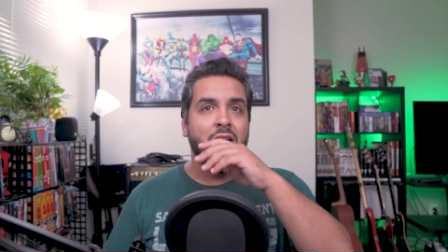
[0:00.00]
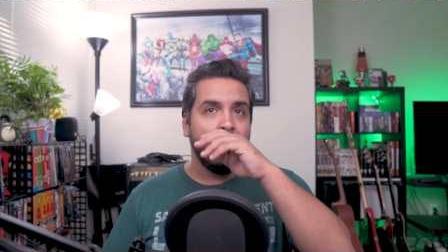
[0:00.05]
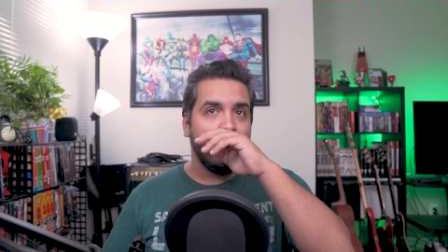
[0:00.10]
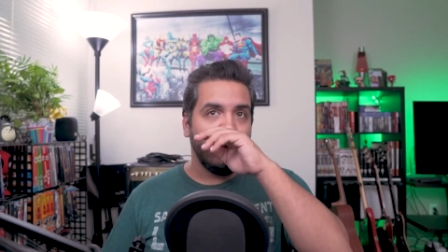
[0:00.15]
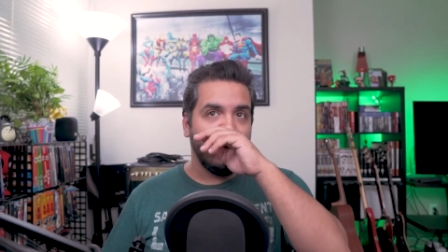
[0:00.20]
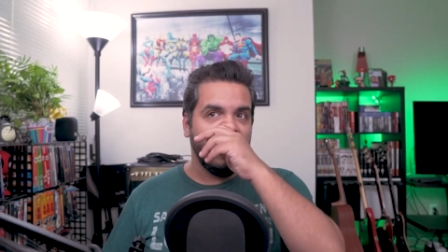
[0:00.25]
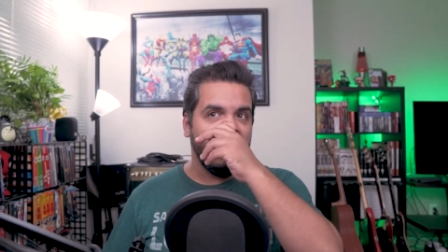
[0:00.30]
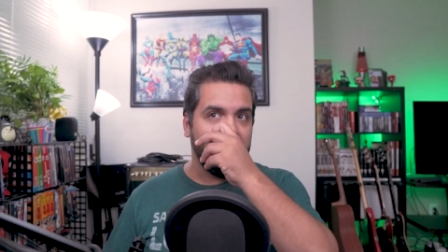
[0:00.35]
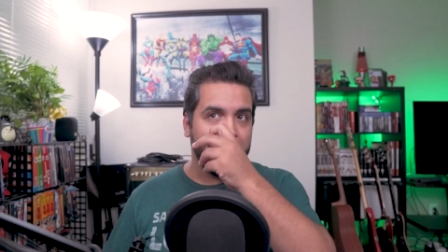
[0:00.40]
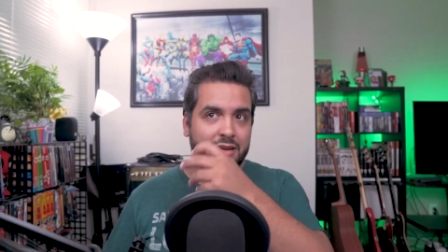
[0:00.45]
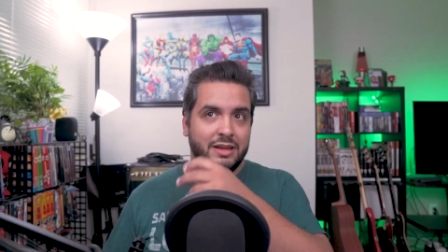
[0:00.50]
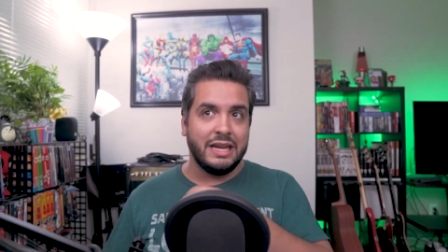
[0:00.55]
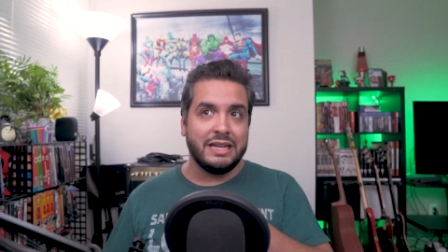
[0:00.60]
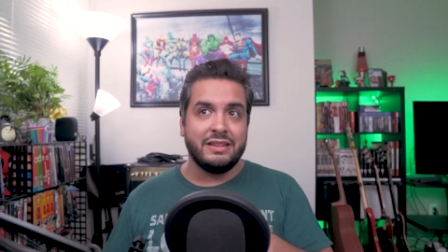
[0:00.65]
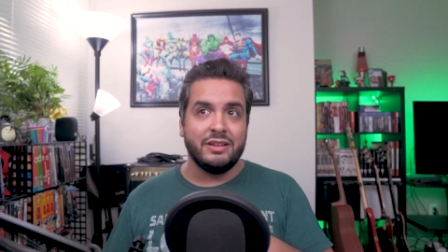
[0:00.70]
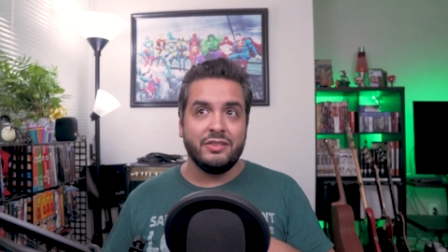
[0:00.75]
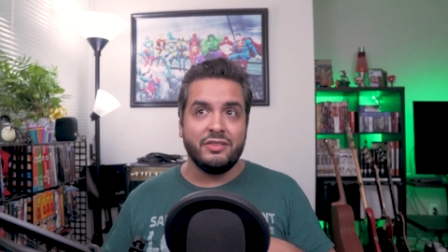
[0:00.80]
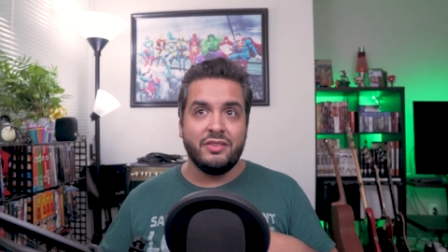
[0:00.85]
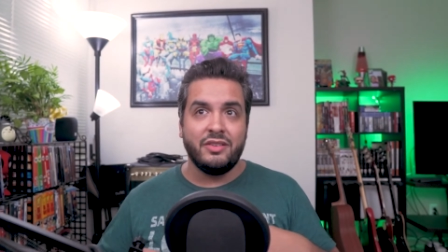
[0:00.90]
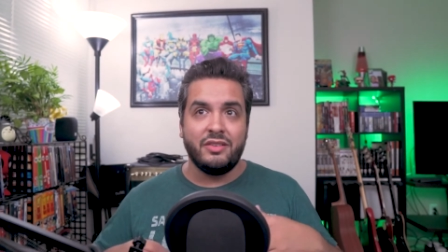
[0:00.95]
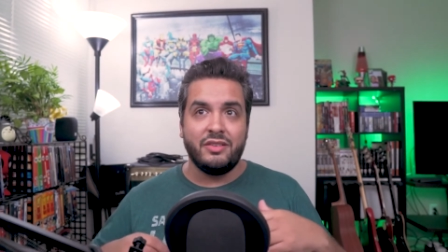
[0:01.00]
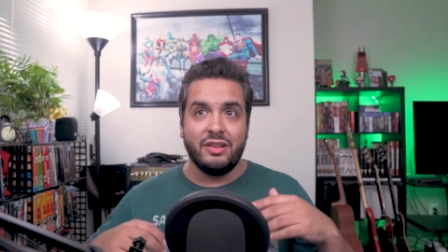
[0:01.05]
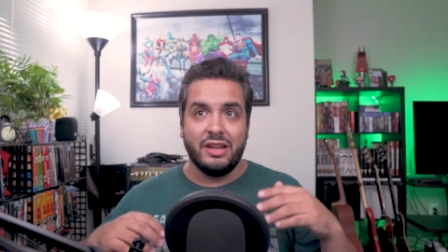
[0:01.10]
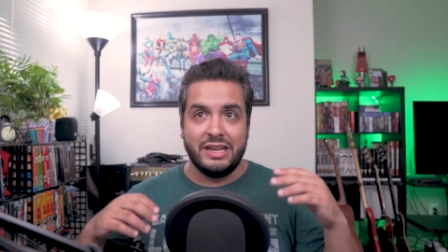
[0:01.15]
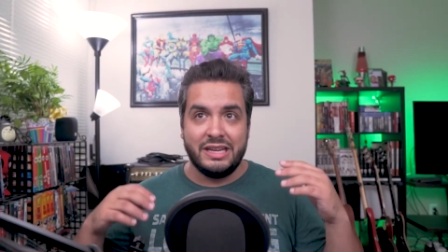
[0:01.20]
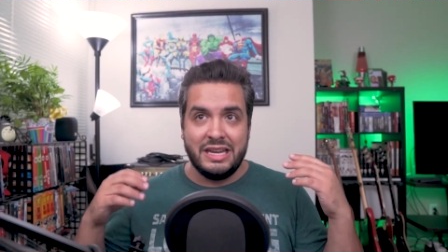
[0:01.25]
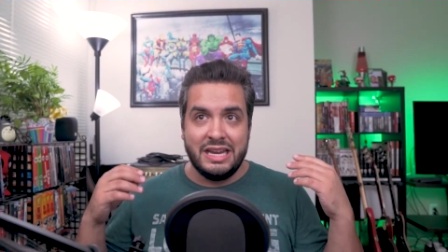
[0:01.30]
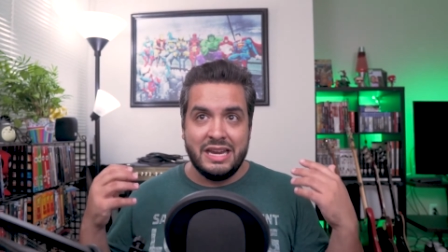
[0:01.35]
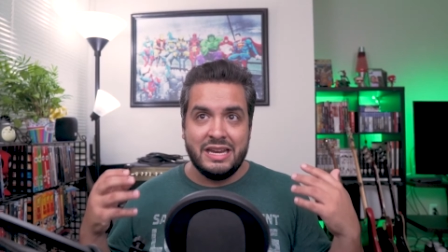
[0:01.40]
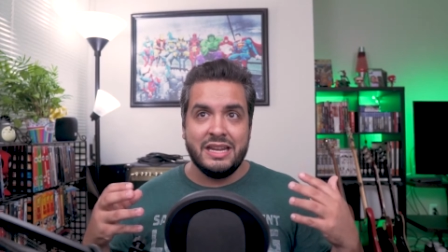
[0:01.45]
Where like there's this
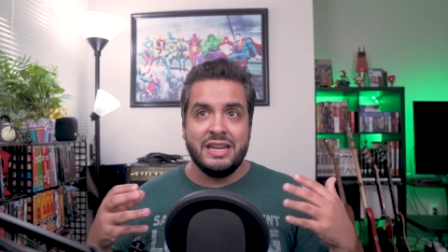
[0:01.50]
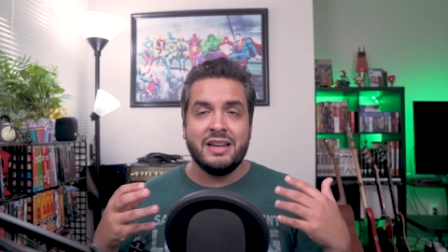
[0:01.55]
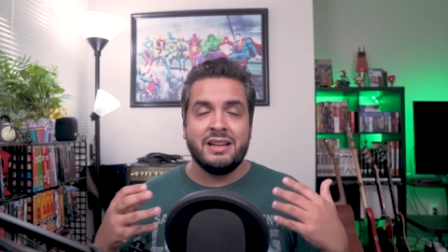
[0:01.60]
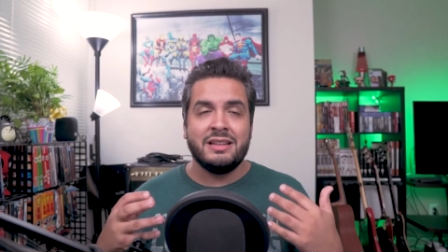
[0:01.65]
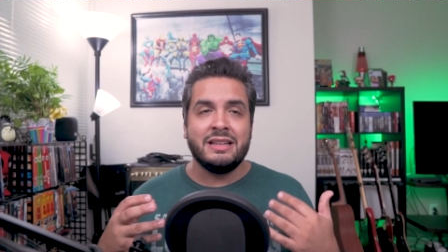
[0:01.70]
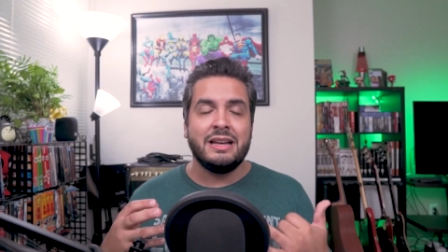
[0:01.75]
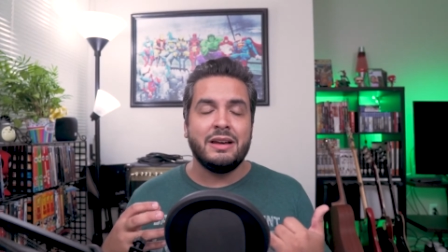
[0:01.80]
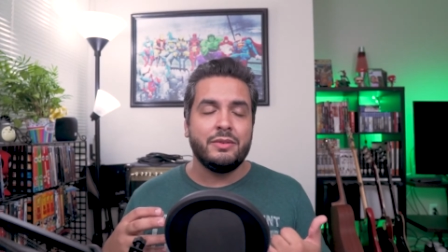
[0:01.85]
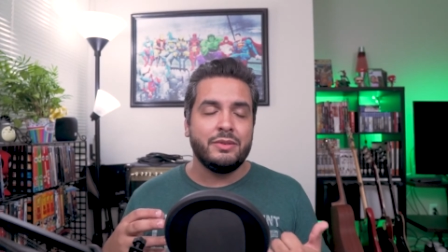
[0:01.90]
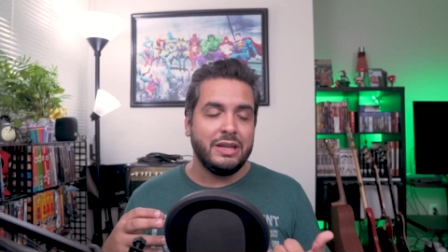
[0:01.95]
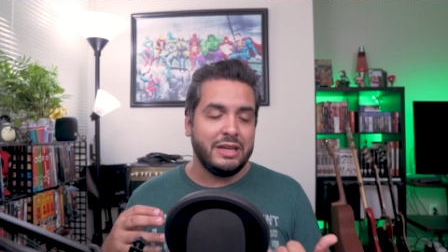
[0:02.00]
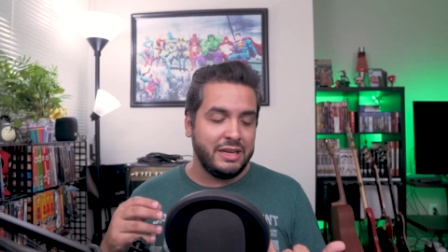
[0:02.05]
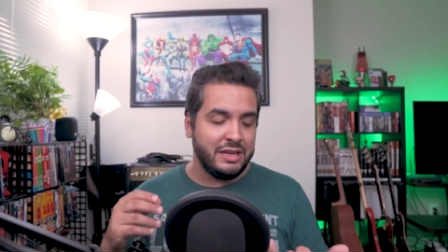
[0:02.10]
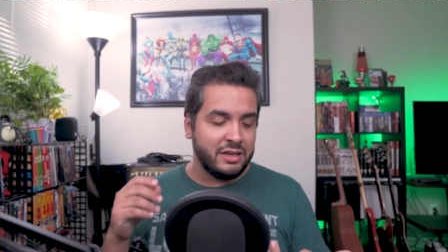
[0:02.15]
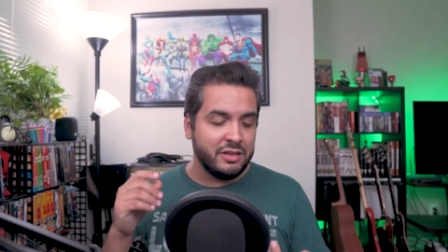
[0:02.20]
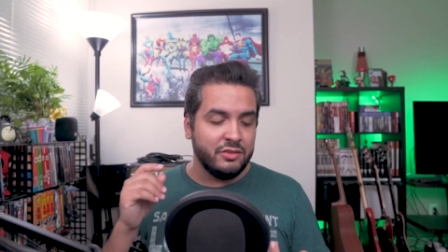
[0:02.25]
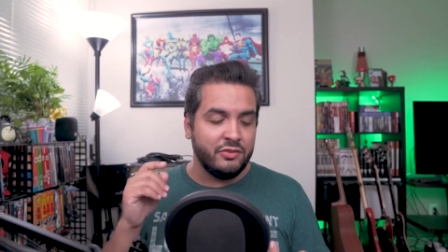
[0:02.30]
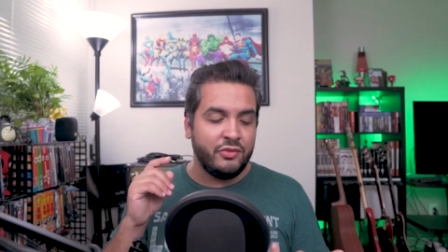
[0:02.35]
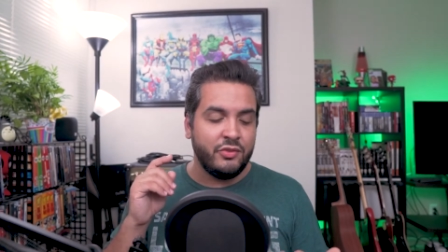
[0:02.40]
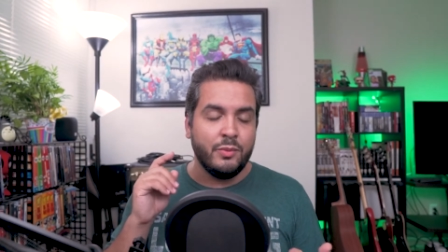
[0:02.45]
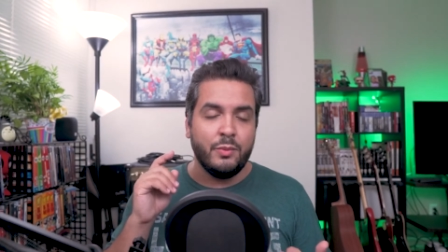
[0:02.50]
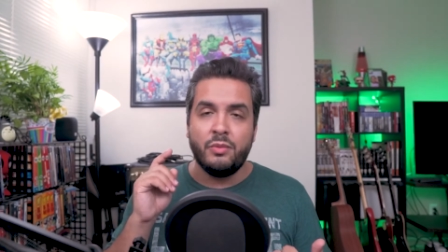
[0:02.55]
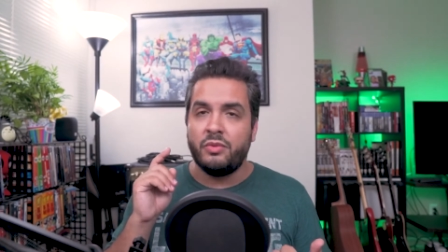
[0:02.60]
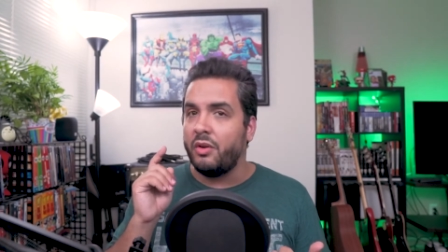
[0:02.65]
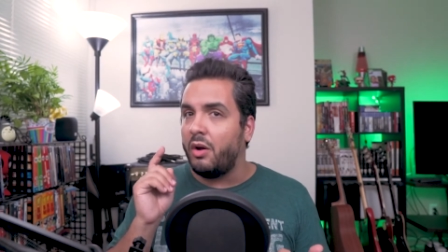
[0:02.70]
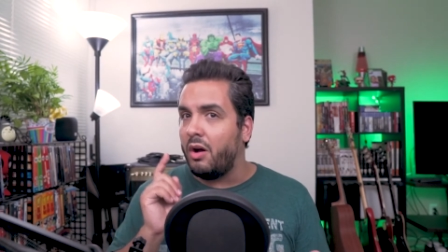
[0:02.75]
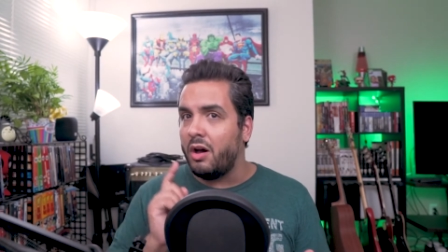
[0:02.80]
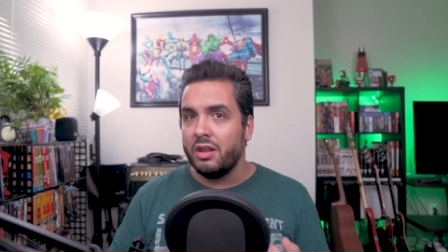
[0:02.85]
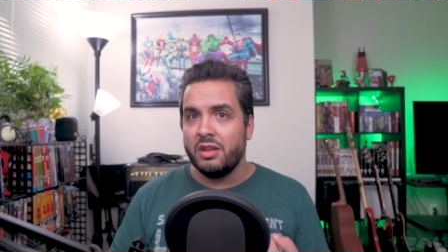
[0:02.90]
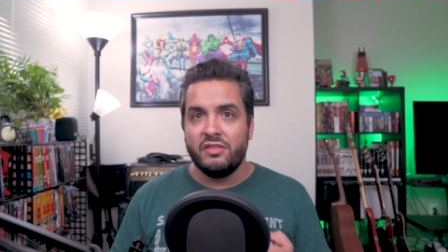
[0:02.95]
like eating cloud that consumes
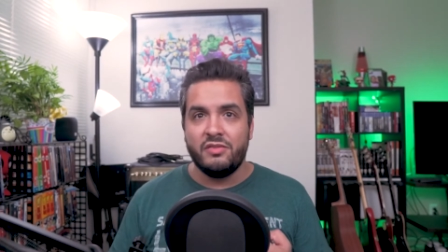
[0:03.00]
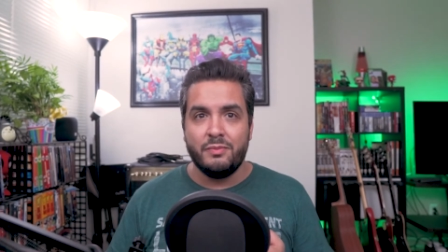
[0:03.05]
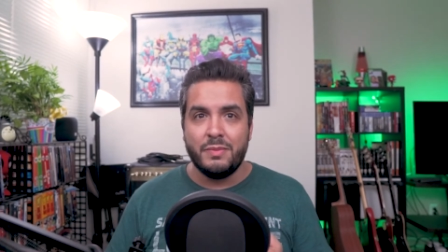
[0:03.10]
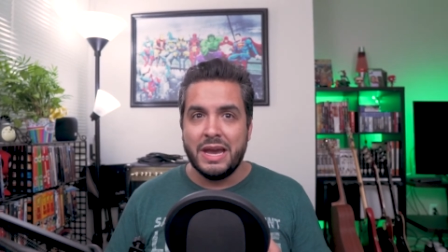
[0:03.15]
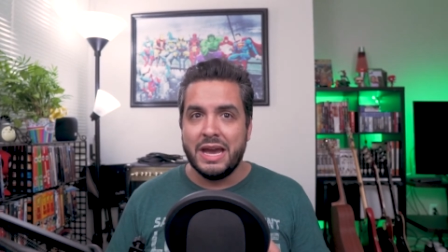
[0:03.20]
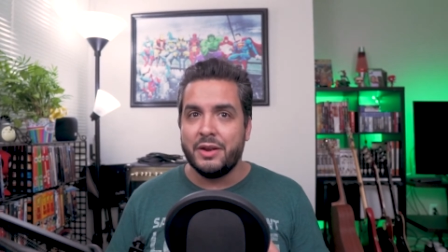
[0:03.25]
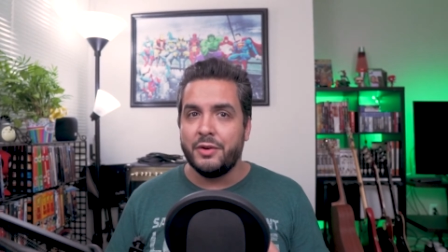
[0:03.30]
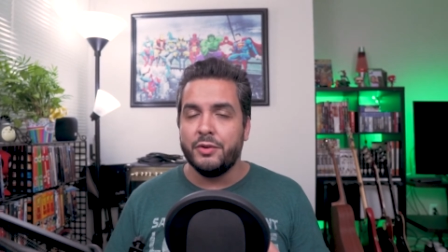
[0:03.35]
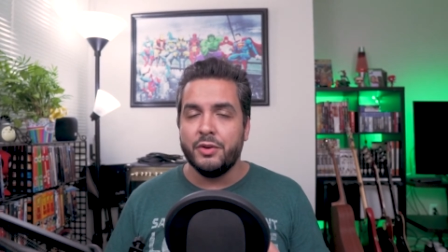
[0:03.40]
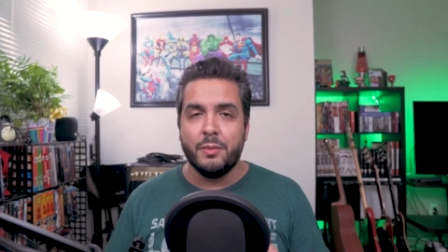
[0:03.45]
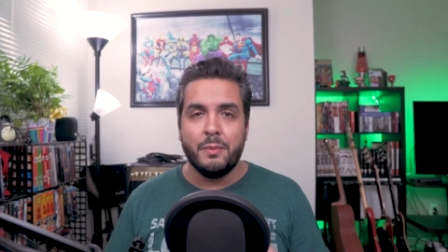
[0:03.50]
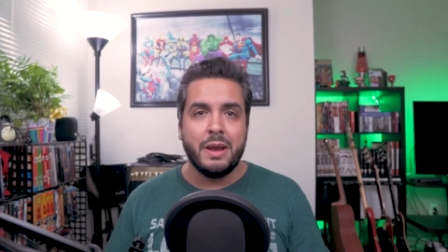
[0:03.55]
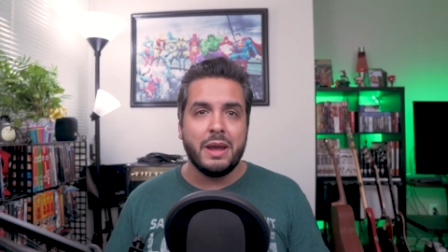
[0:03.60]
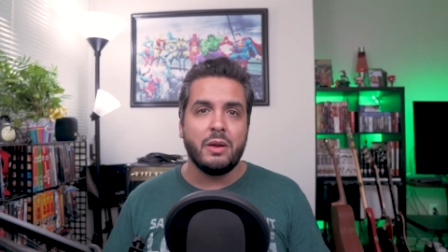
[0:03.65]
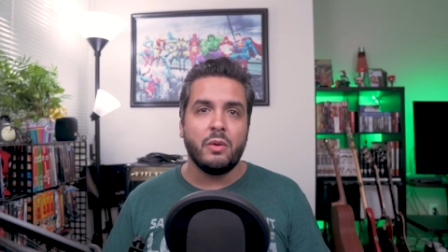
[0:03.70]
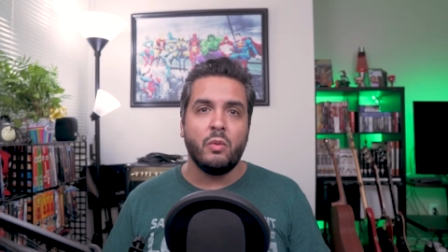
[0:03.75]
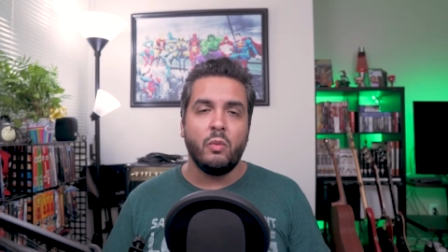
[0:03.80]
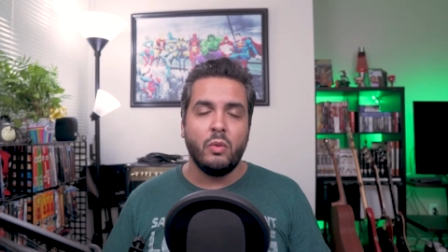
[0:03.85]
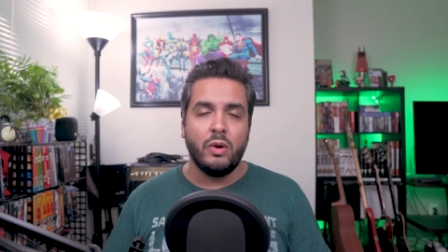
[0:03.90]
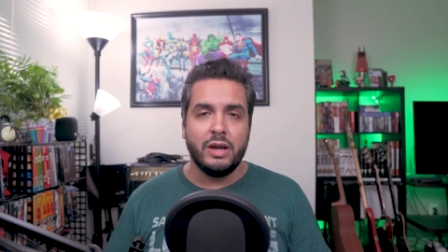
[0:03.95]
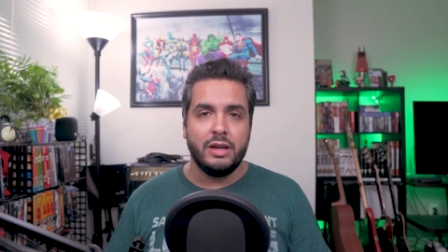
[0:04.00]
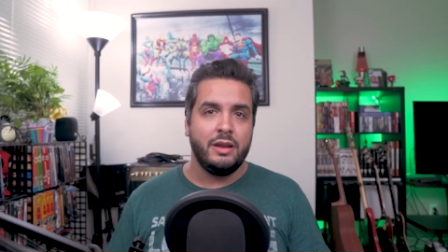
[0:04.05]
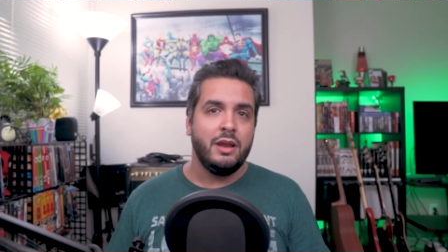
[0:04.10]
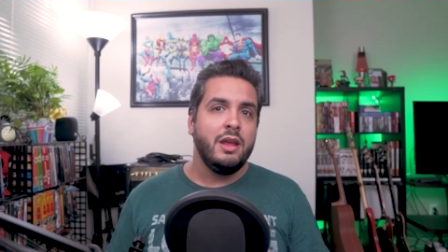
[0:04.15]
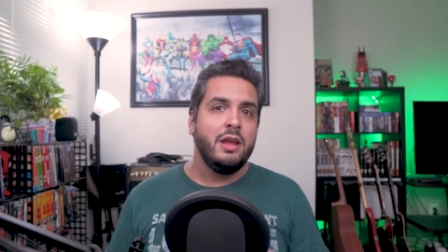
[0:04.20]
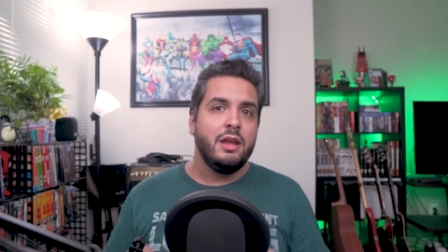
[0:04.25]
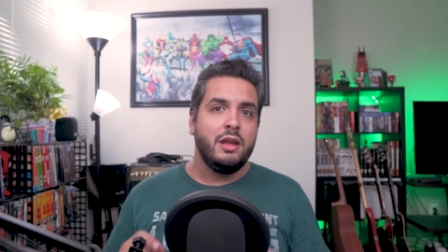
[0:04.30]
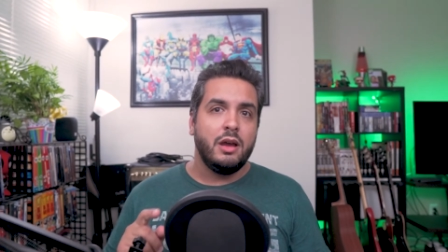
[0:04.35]
all of matter, no matter what.